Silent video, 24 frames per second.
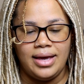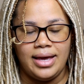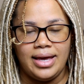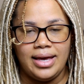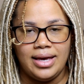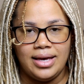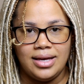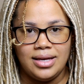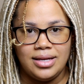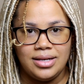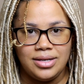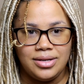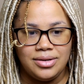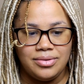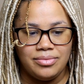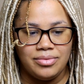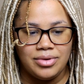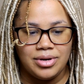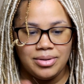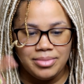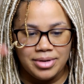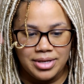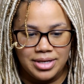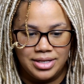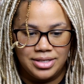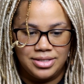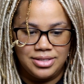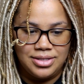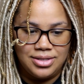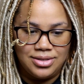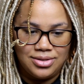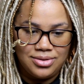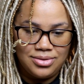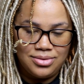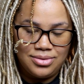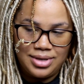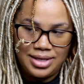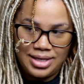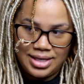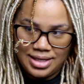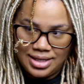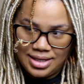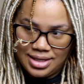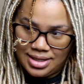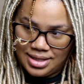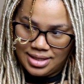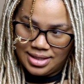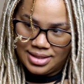And what I'm gonna do
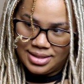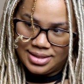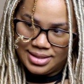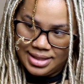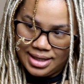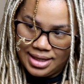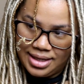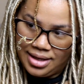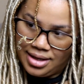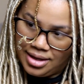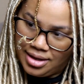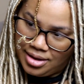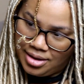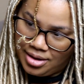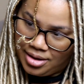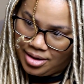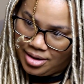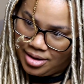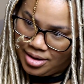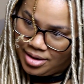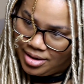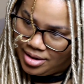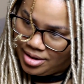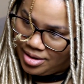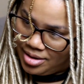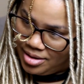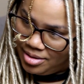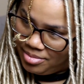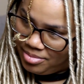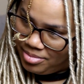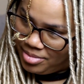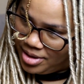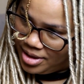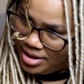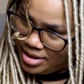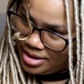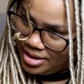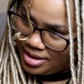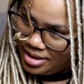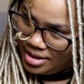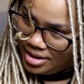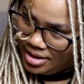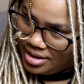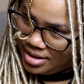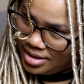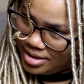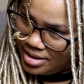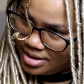is put the
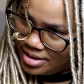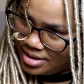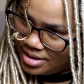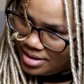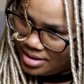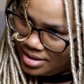hook